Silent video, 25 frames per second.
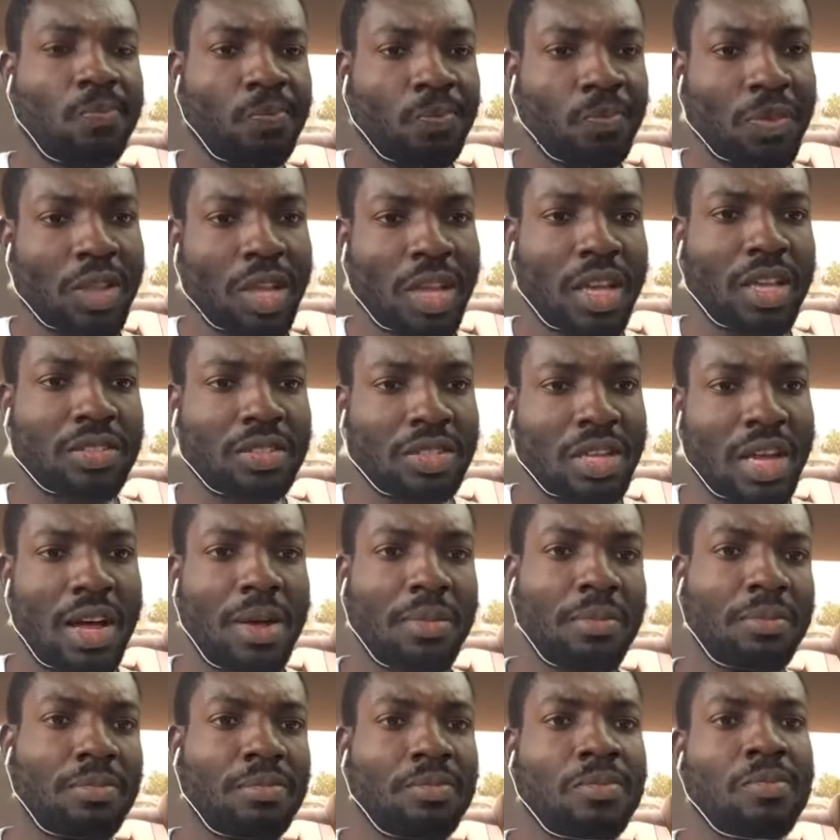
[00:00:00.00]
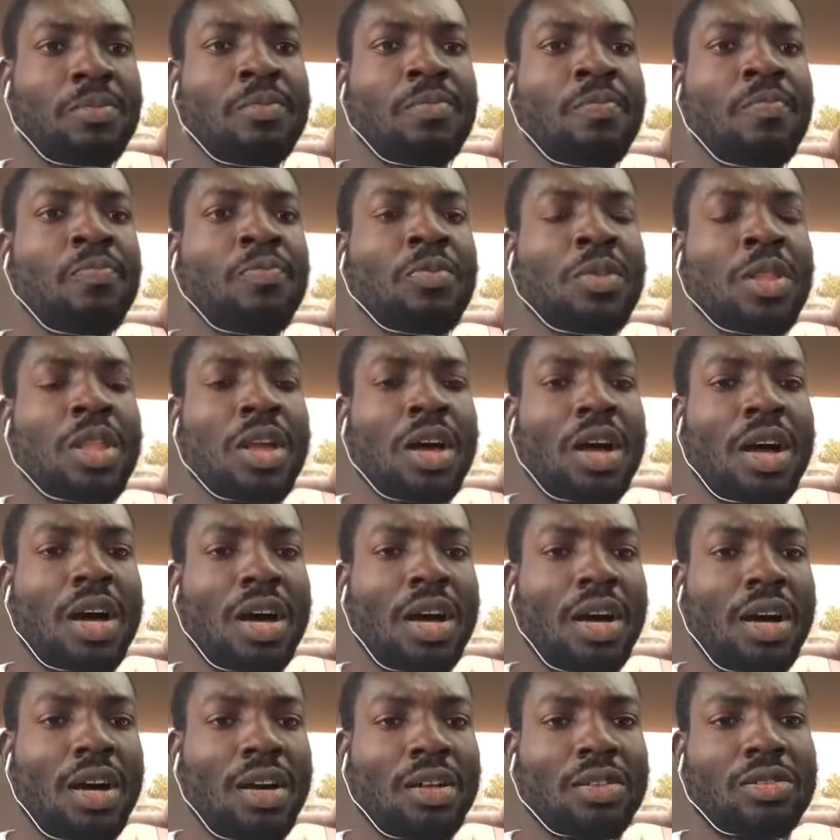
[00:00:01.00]
exam
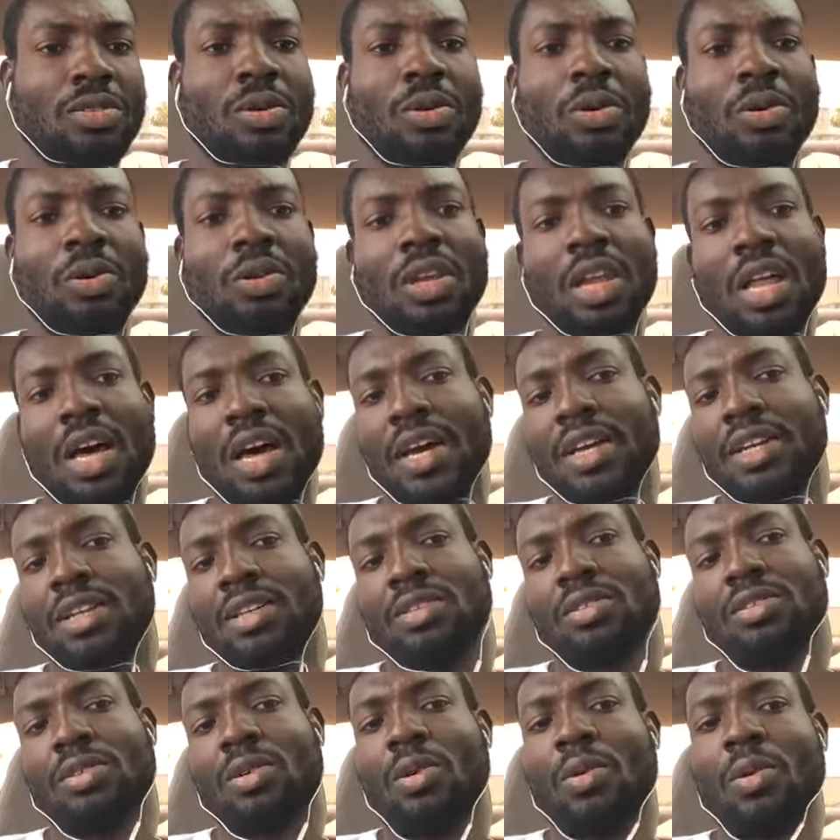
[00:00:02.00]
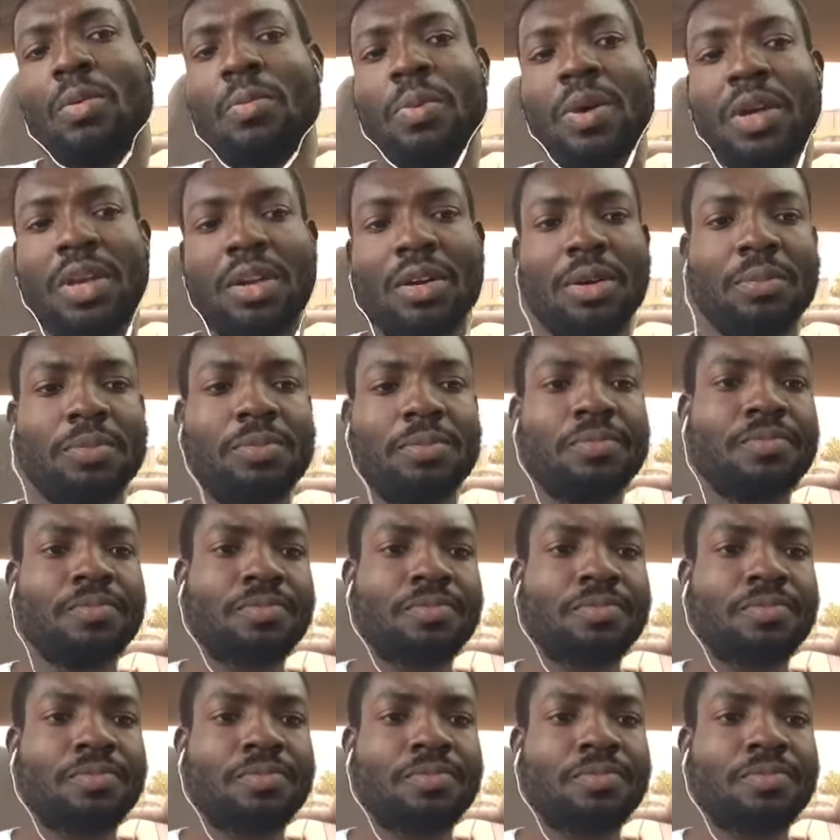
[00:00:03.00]
toll line is open up.